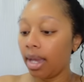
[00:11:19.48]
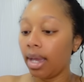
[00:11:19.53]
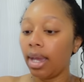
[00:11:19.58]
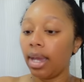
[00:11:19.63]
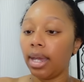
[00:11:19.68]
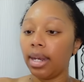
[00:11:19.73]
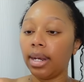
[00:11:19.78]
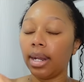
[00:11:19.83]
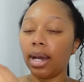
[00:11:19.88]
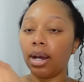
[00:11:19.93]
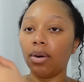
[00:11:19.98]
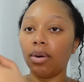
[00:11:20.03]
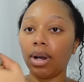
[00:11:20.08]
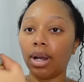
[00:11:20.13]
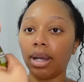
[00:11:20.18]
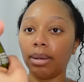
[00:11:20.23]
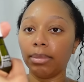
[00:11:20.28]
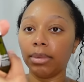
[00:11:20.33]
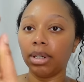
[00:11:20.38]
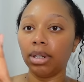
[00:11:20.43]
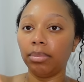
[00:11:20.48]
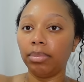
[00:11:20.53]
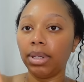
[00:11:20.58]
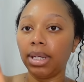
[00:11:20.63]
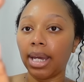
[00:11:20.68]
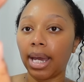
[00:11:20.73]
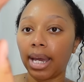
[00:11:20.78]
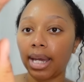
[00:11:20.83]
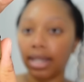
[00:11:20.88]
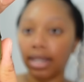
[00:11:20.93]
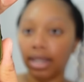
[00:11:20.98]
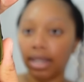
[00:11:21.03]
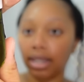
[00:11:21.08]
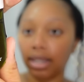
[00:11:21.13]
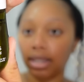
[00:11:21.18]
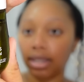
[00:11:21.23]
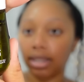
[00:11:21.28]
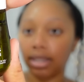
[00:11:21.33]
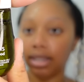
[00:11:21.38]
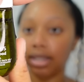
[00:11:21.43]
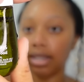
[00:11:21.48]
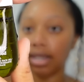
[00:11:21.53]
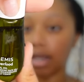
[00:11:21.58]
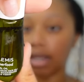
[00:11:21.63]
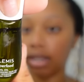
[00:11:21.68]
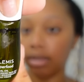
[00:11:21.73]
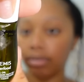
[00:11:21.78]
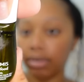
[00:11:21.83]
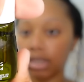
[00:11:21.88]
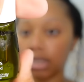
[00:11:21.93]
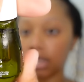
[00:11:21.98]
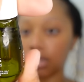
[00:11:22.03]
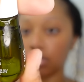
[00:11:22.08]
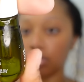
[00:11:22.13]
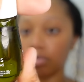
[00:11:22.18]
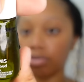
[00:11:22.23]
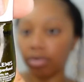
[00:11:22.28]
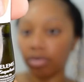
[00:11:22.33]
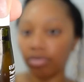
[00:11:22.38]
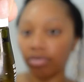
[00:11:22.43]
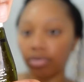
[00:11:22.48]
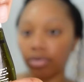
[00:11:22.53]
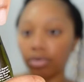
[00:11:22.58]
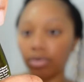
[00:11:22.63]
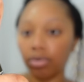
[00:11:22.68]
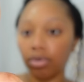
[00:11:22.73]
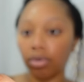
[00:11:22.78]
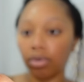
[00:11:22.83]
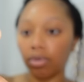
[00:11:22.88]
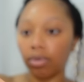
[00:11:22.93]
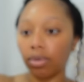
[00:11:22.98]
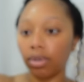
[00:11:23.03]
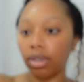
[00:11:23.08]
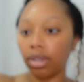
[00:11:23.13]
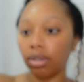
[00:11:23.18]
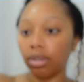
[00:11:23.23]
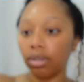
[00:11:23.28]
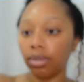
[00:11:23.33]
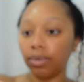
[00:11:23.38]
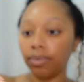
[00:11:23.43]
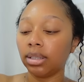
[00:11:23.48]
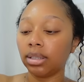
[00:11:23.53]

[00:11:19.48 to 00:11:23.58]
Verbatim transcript: And now I'm going to be adding the Elemis Superfood Oil.